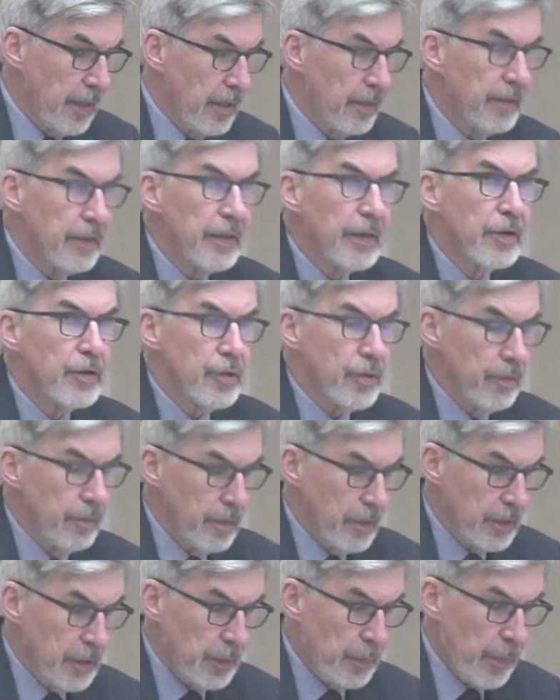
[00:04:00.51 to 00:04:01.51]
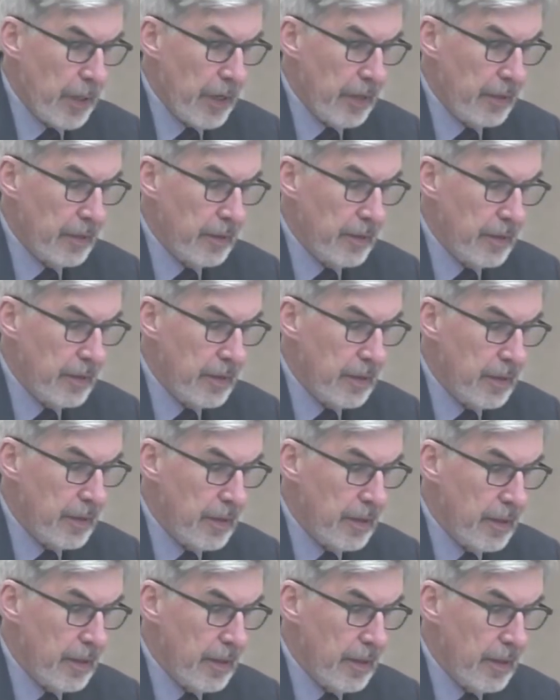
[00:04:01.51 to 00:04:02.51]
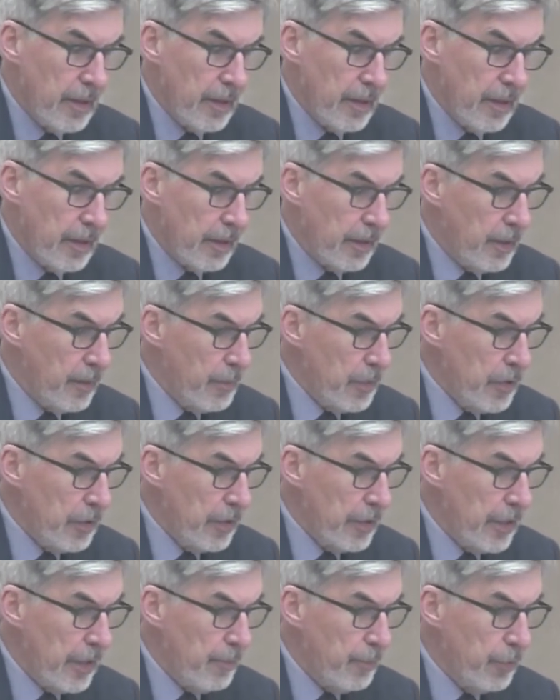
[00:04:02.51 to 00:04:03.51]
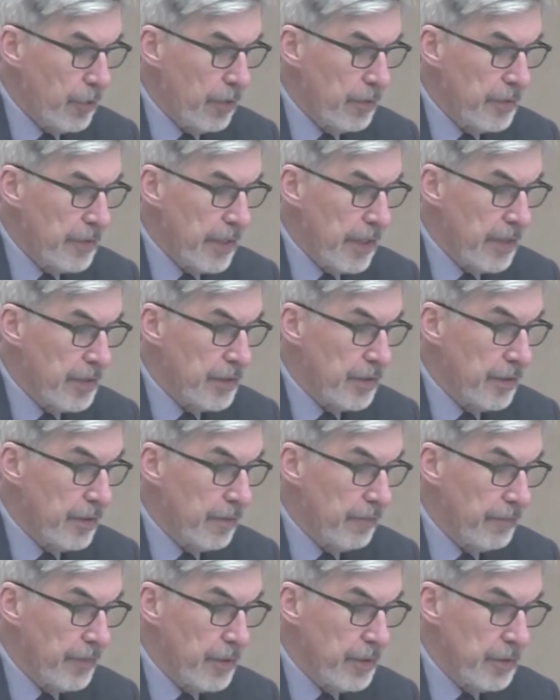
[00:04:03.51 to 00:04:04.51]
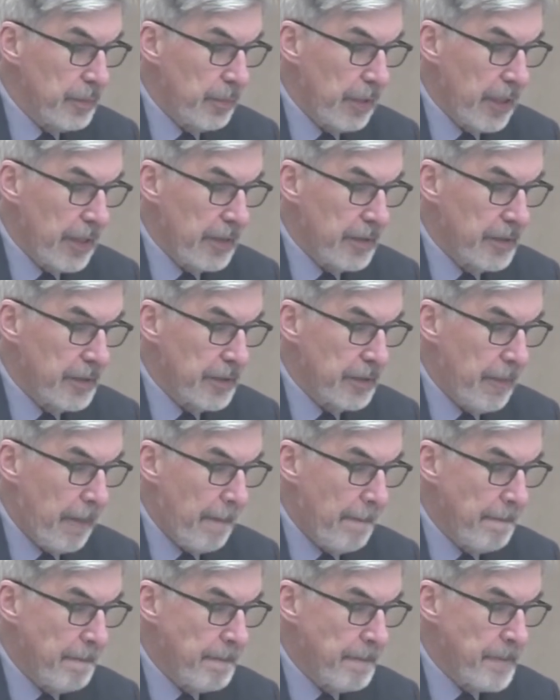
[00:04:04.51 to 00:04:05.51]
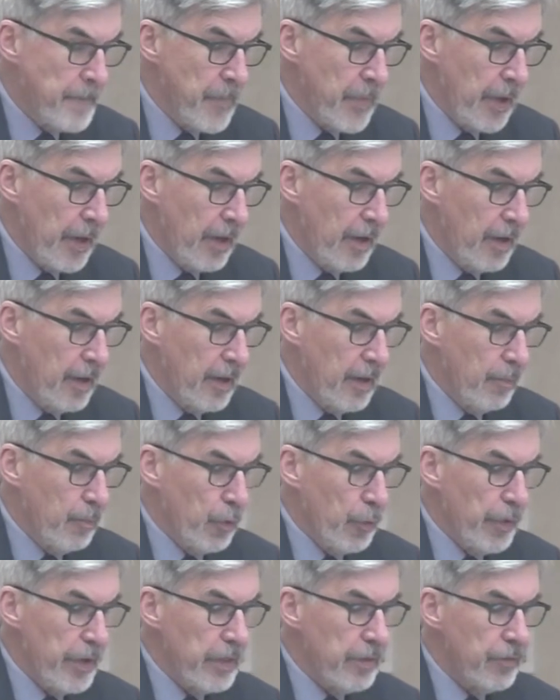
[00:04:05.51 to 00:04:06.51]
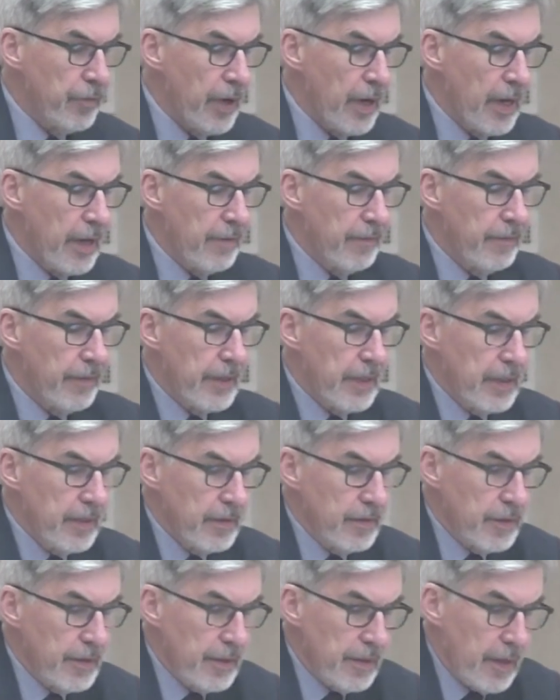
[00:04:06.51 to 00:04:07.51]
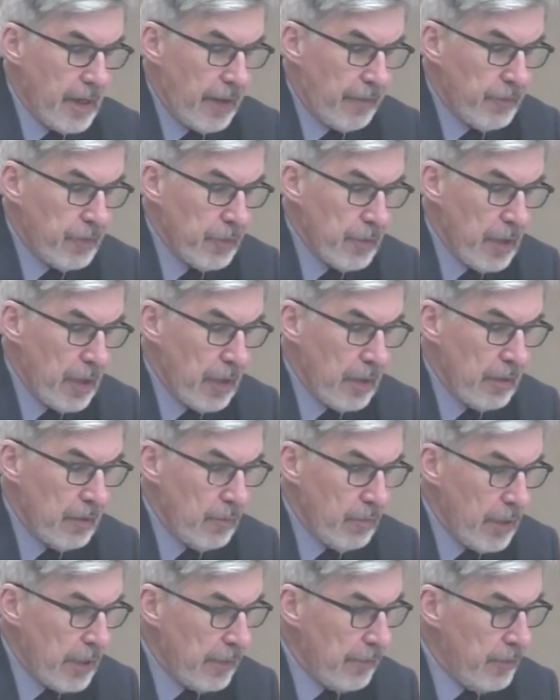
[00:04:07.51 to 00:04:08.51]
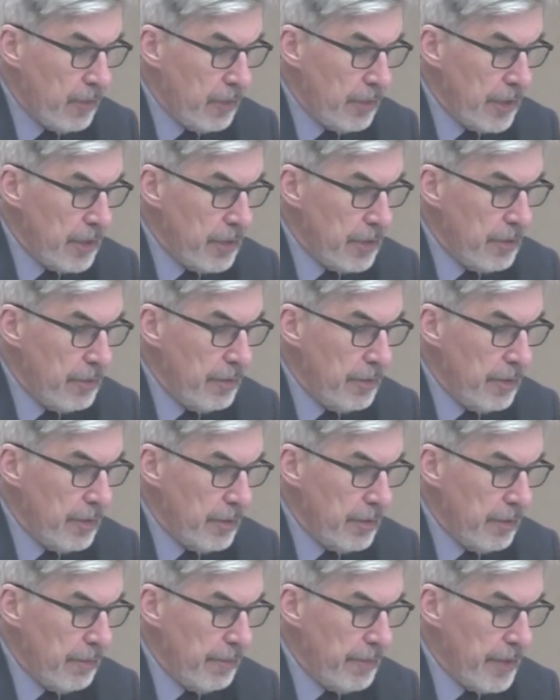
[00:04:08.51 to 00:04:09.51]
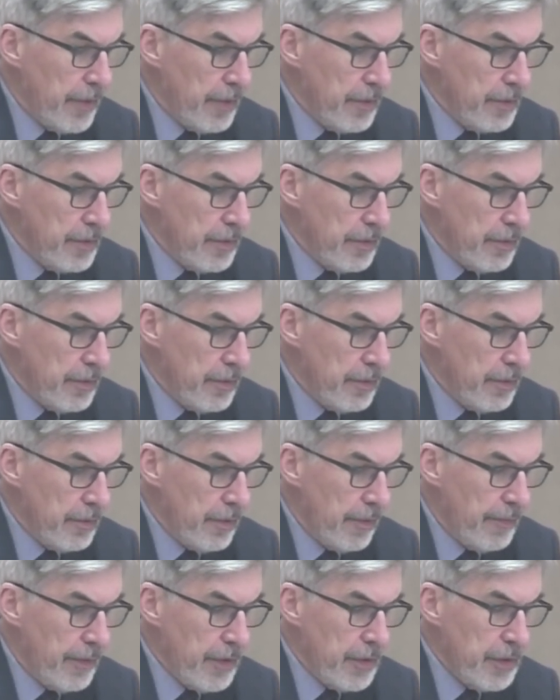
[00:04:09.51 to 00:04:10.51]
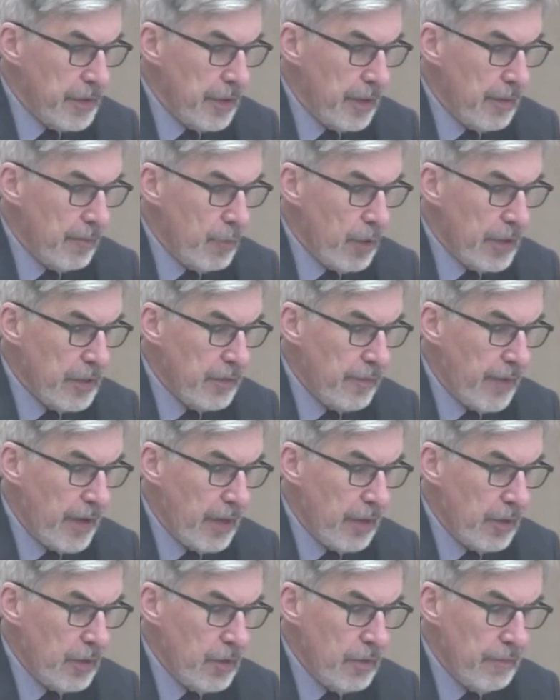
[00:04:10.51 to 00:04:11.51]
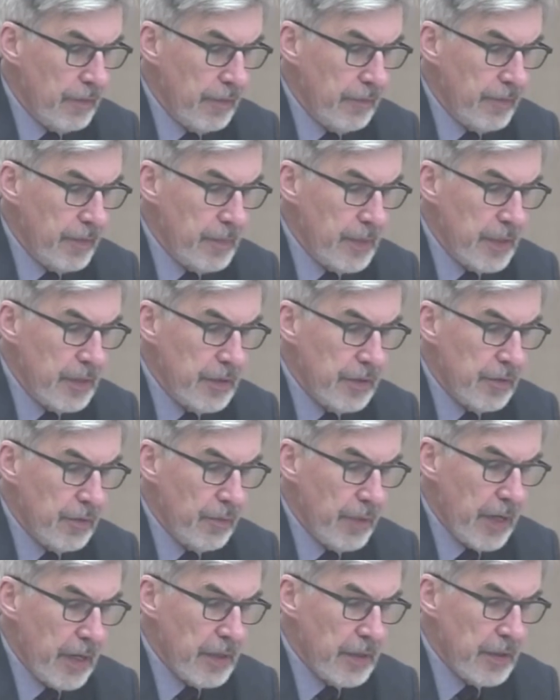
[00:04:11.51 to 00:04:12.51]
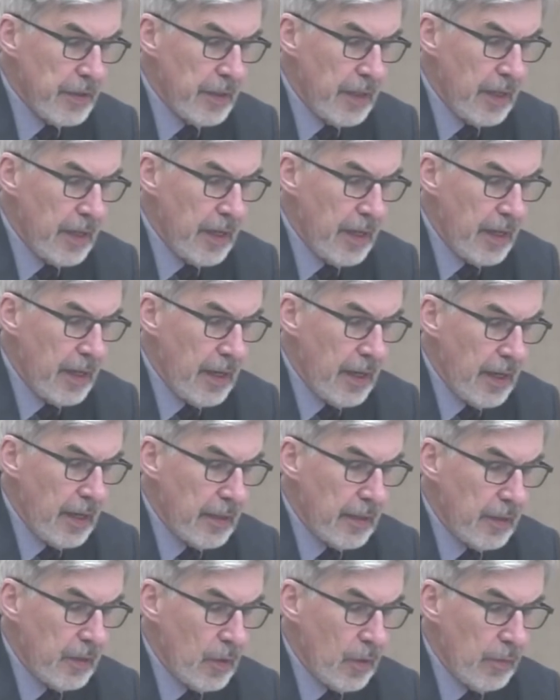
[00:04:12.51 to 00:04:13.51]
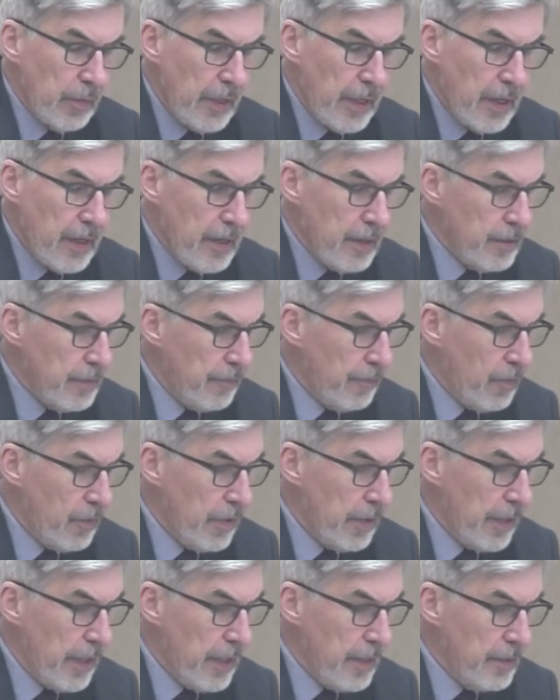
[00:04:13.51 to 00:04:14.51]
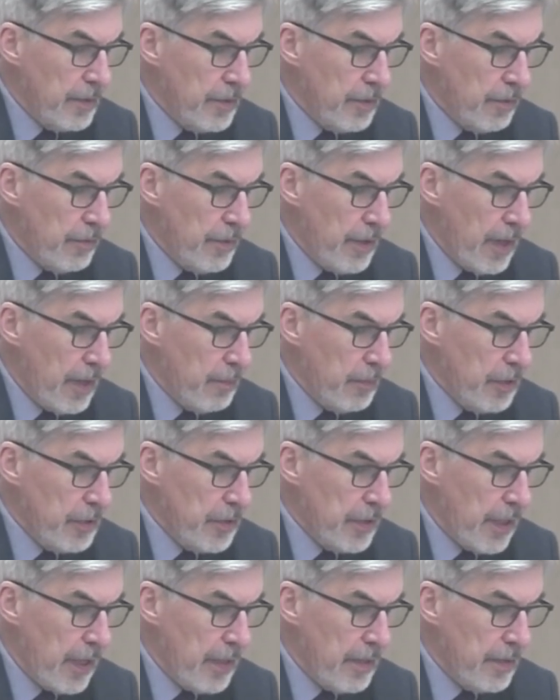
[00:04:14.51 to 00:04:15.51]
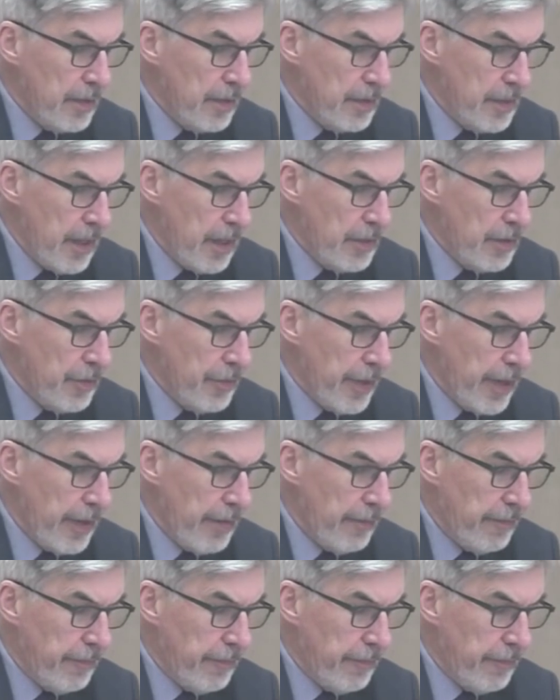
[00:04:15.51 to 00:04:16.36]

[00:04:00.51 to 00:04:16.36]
the issue that sparked the community protests in the first place. Marine Drive is, after all, one of only 2 thoroughfares traversing West Vancouver from east to west, and it only has 4 lanes through Ambleside and Dunderave.